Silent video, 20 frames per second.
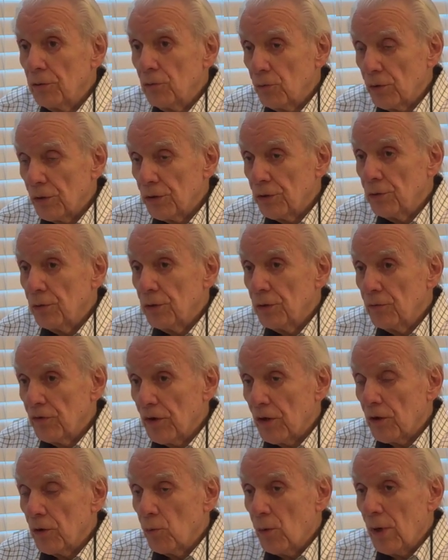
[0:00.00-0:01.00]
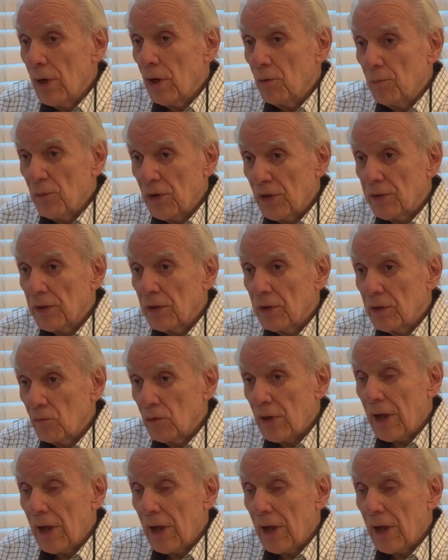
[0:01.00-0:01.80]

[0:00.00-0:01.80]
We're doing very well with it.